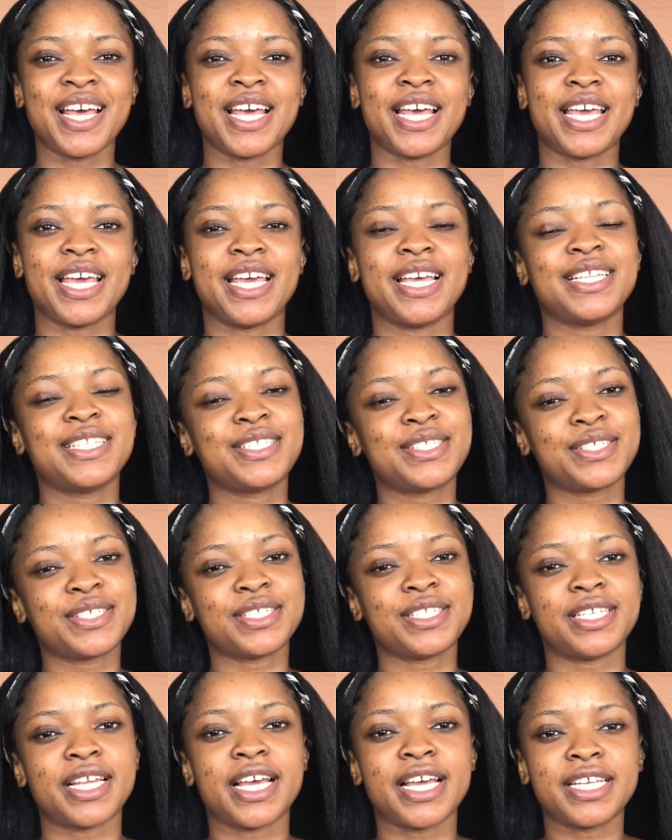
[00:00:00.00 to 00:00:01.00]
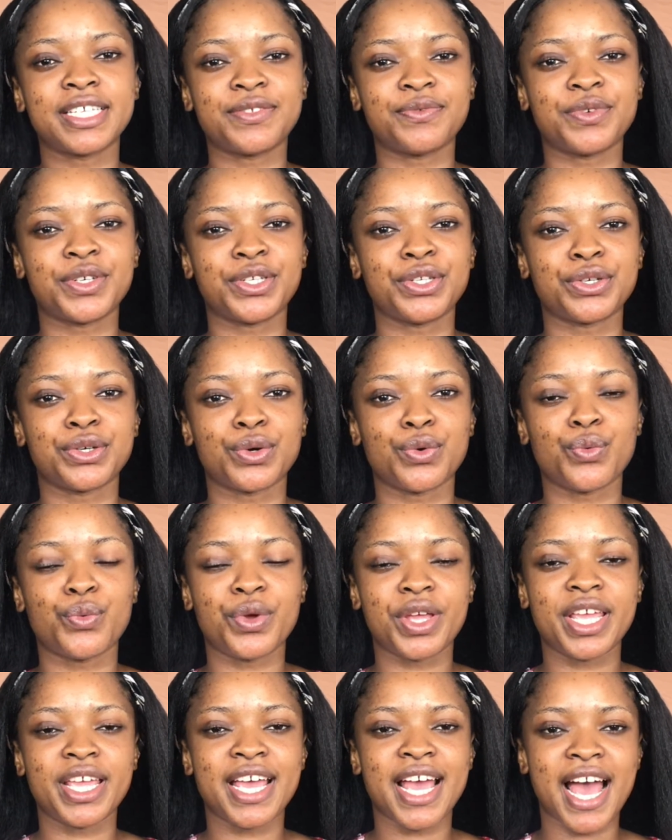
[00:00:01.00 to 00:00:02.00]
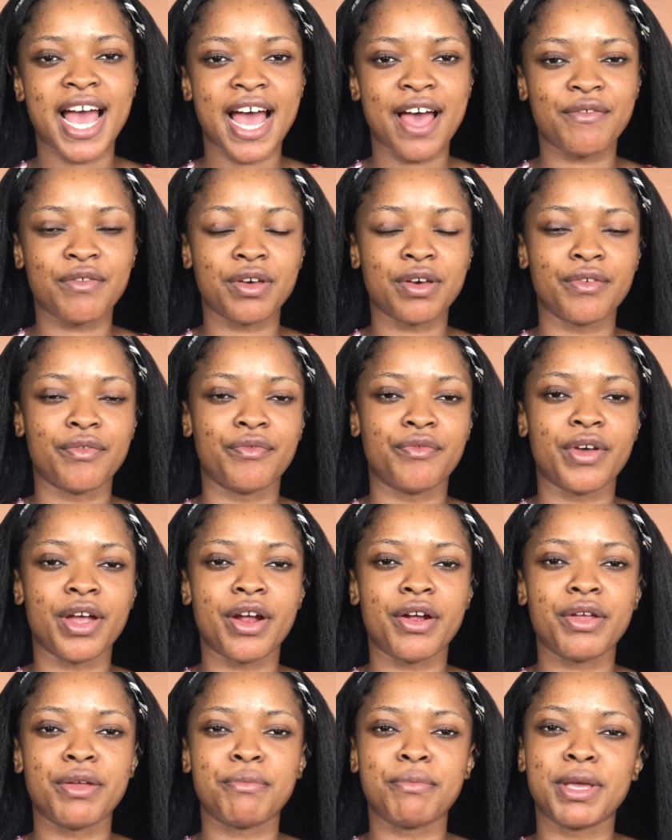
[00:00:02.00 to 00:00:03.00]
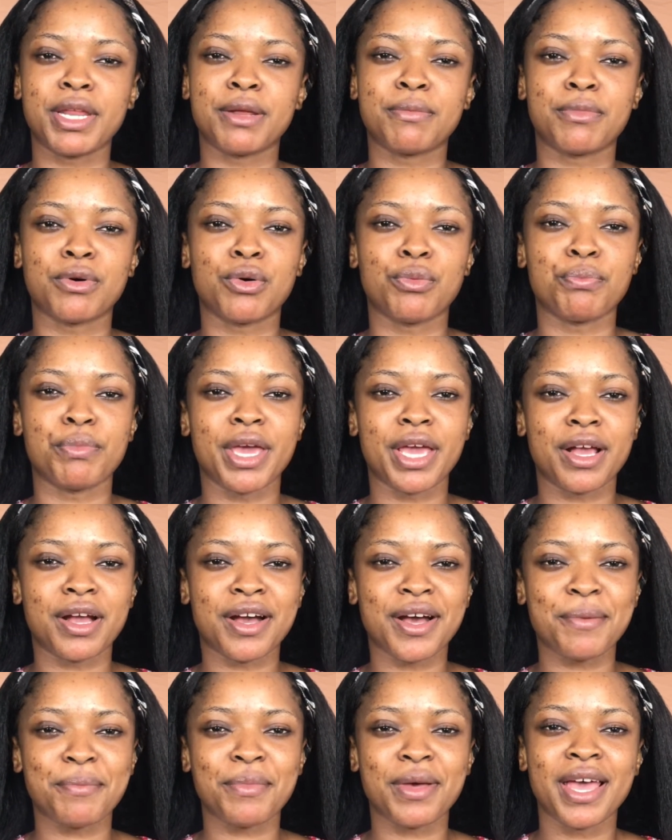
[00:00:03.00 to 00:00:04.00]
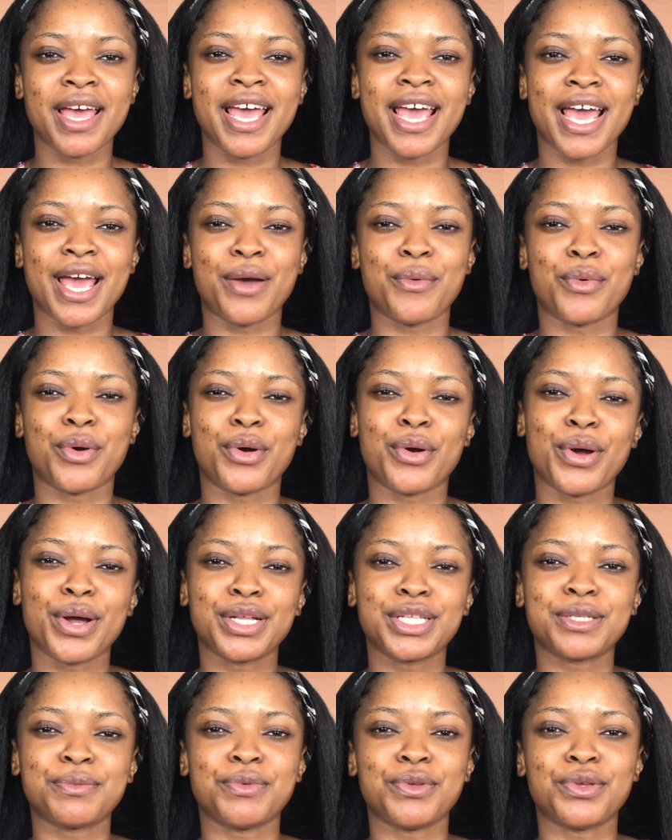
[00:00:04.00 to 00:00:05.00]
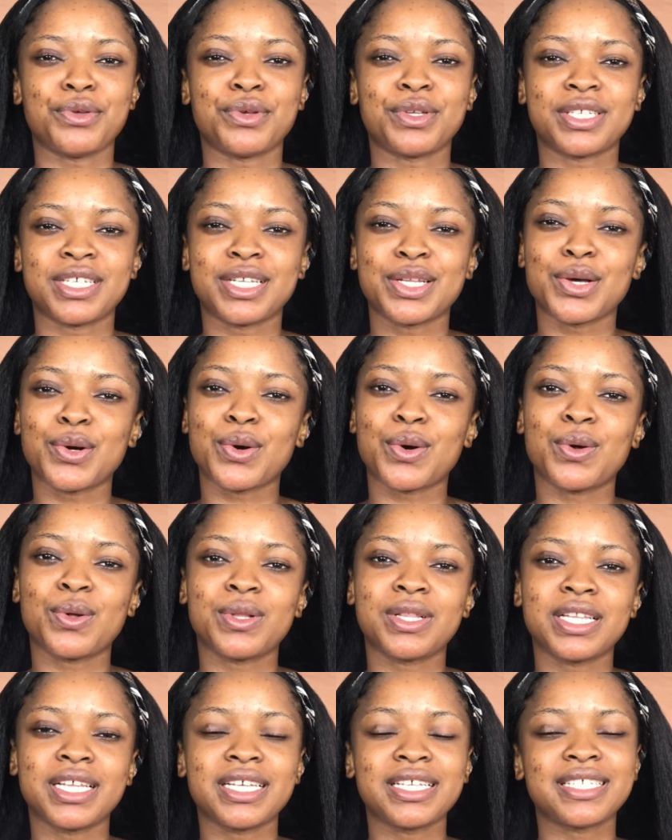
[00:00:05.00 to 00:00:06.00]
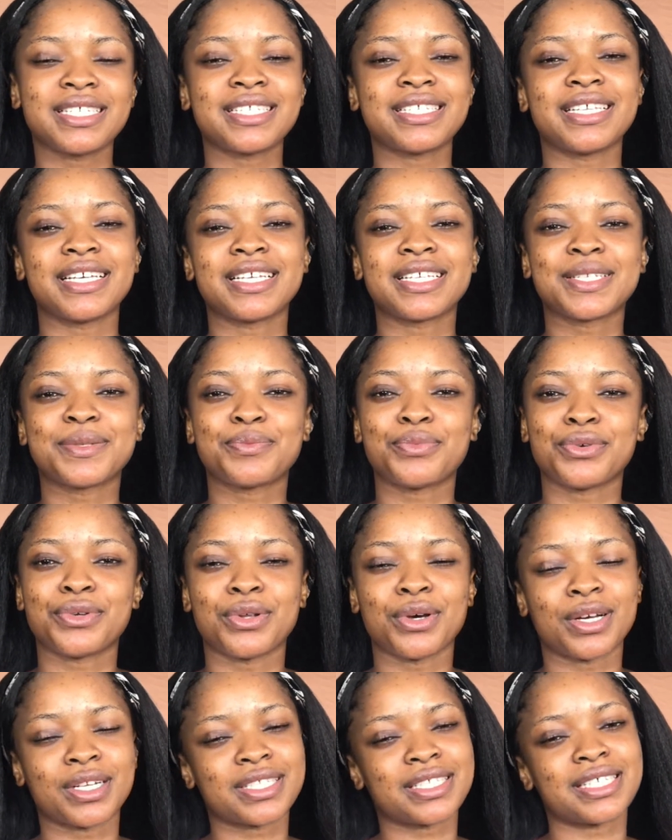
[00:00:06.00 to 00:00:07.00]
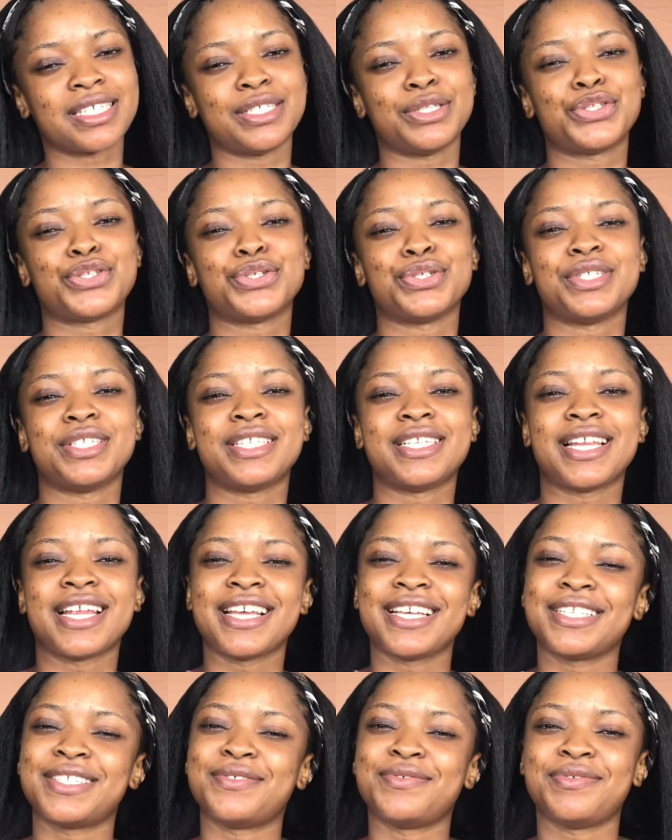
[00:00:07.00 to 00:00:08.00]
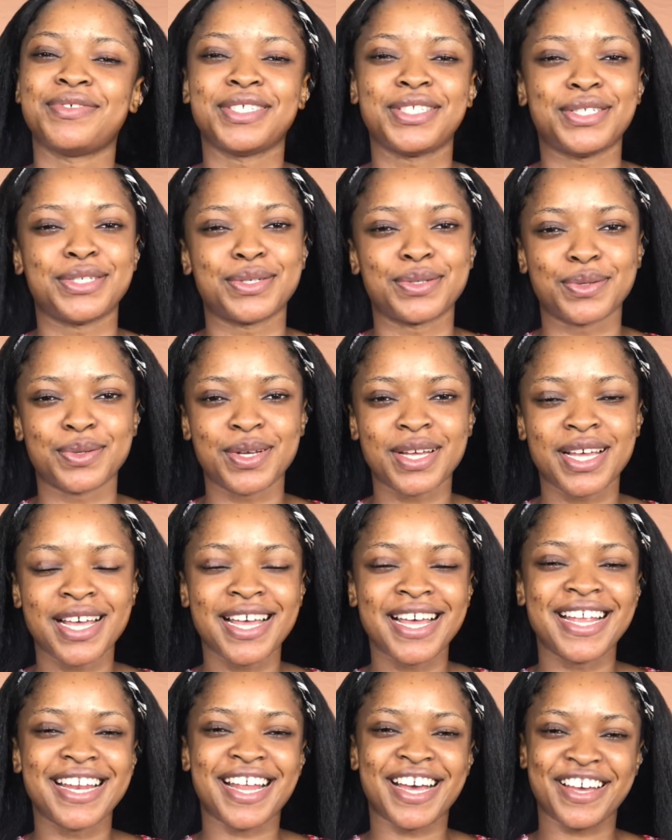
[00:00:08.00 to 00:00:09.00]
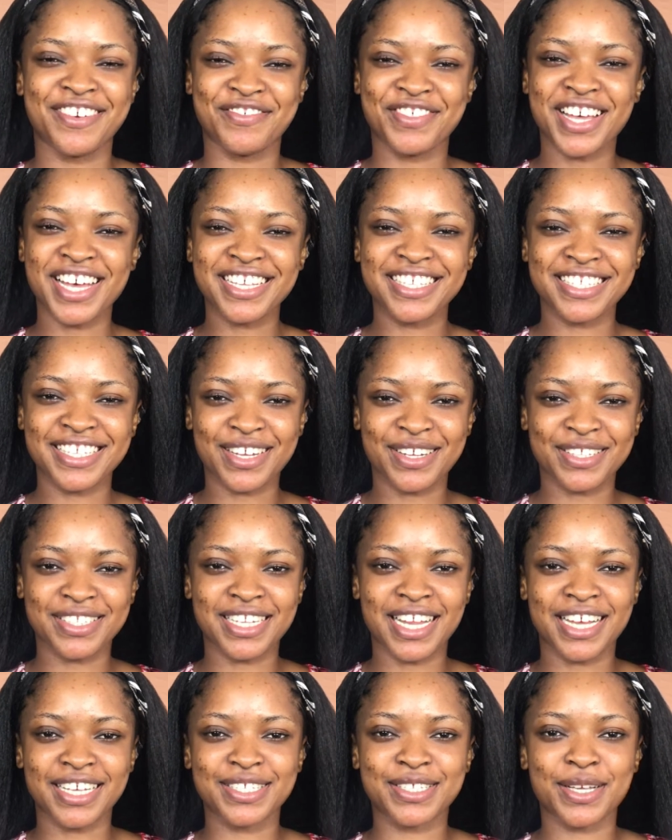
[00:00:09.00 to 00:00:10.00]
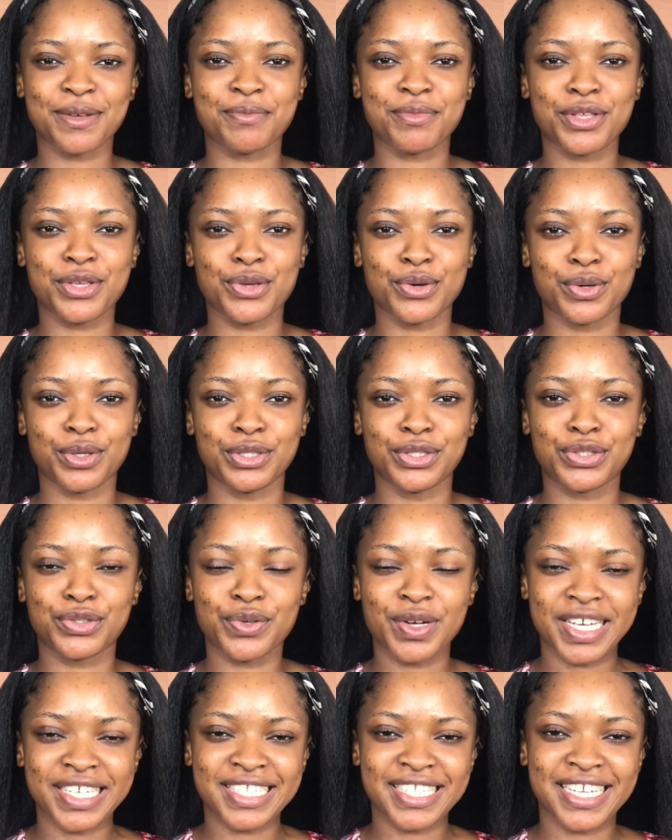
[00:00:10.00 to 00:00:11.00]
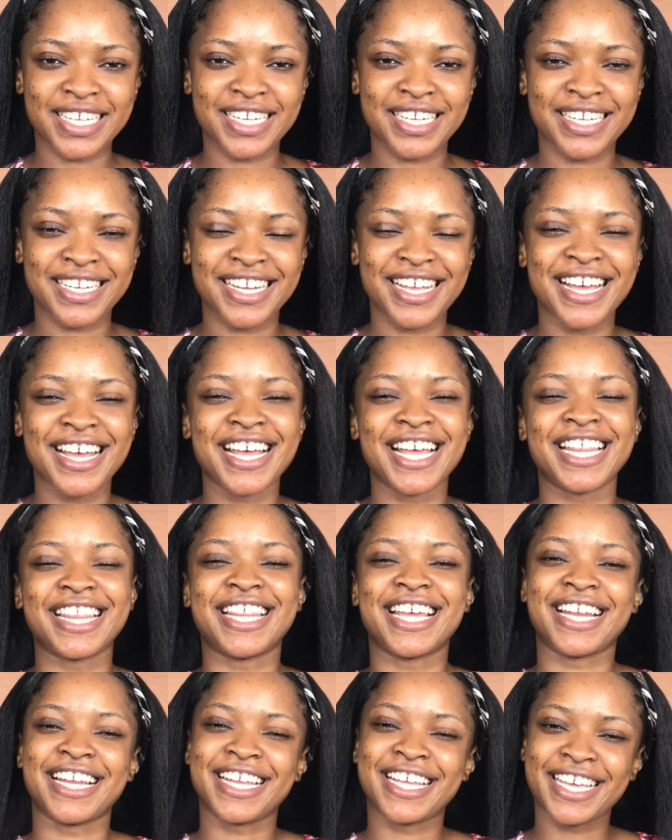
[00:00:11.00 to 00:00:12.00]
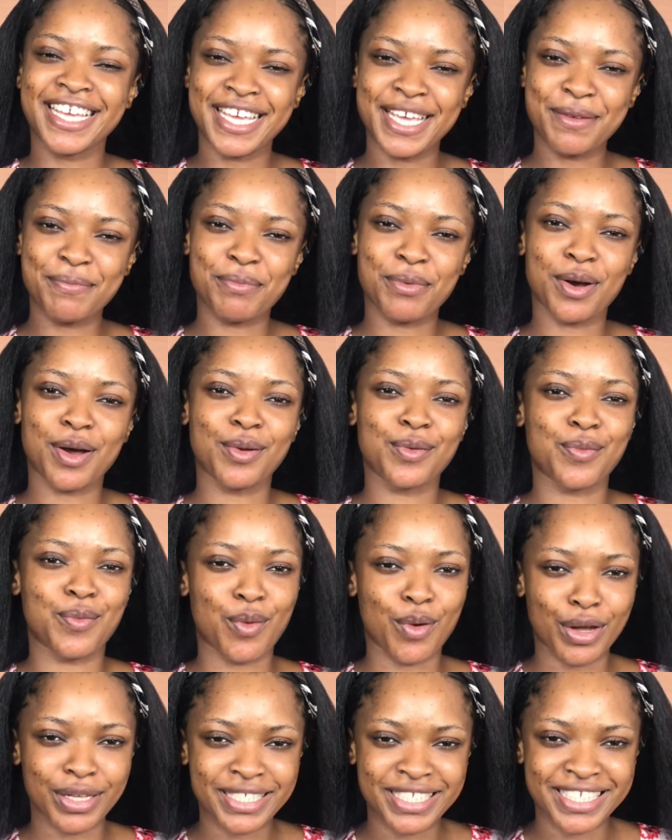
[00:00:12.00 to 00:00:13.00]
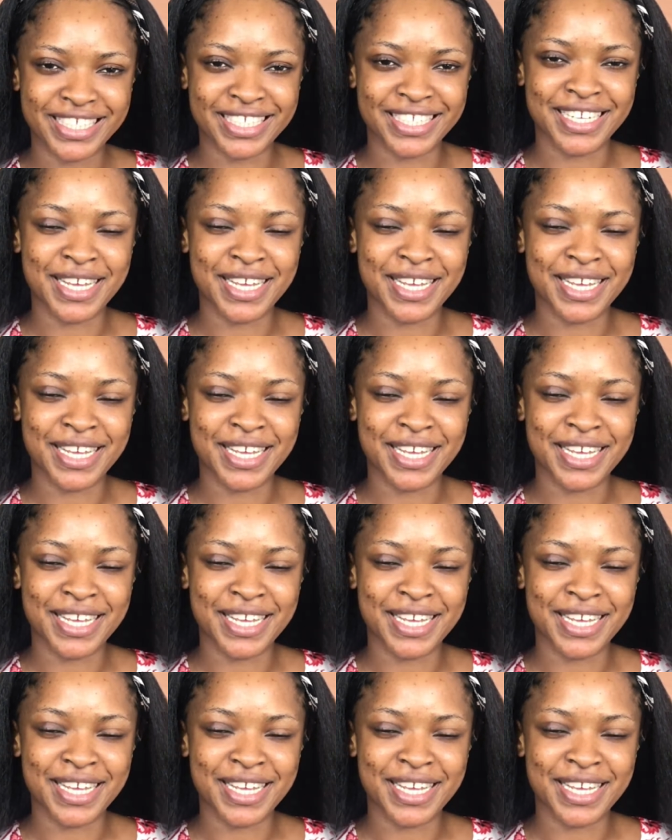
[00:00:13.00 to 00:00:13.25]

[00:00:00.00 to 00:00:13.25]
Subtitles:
In today's video we have a very minimal makeup and we're going to be using only 6 products in today's video. Now if that sounds like something you're interested in, then keep on watching.